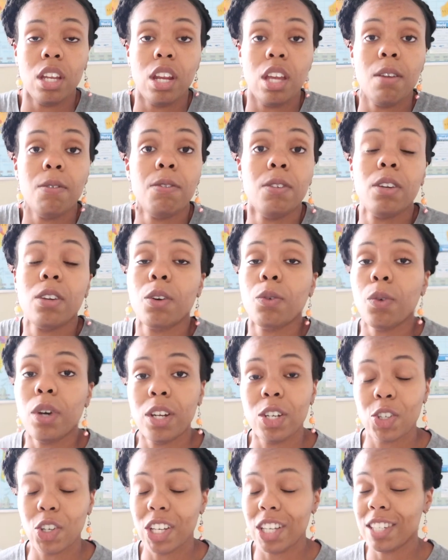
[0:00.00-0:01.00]
And if you're
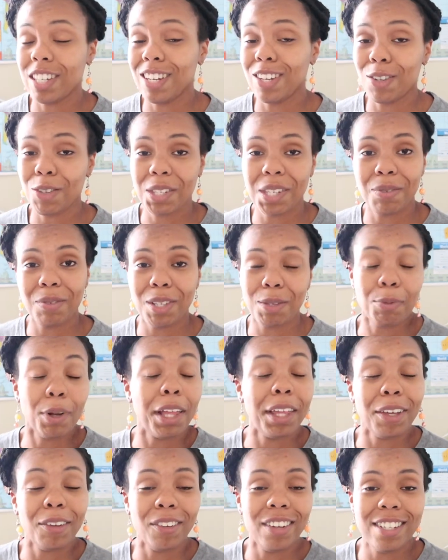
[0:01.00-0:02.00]
wondering, because I know someone's
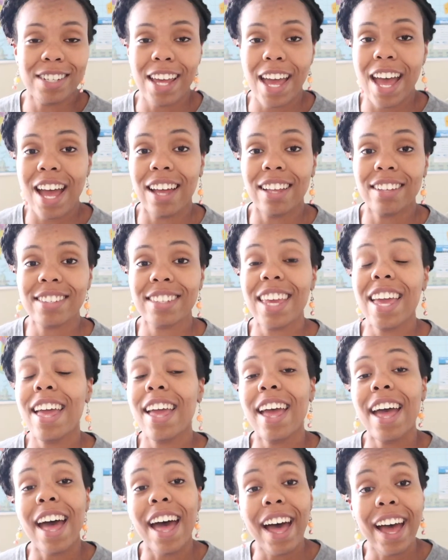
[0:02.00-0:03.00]
probably going to ask,
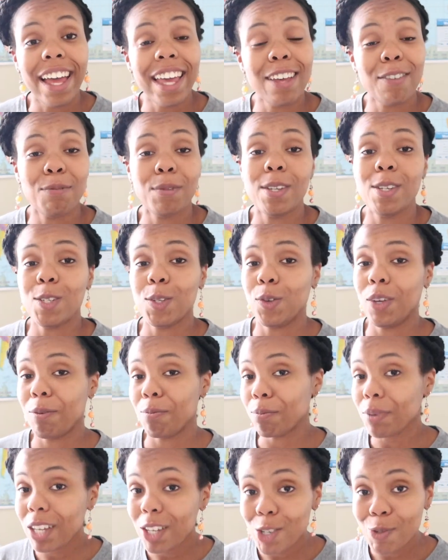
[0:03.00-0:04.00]
I have been
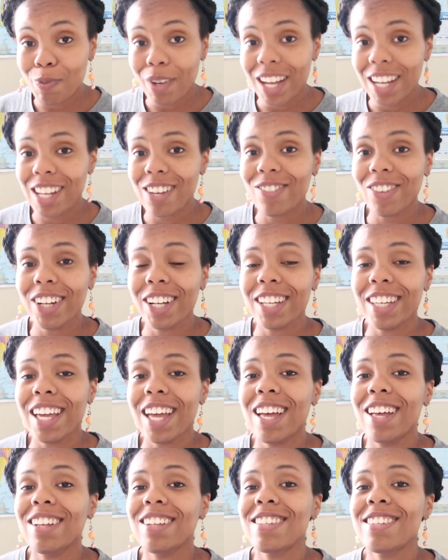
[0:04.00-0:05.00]
doing Beachbody
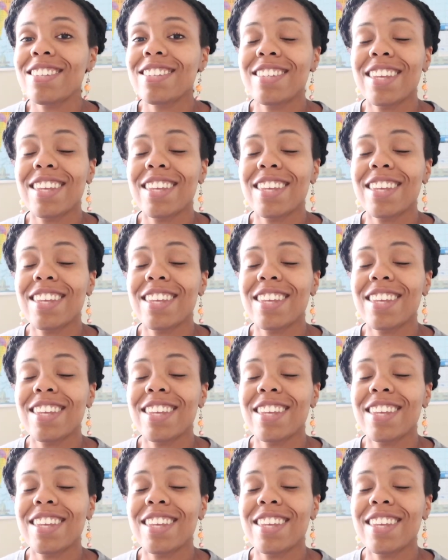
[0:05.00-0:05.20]
workouts,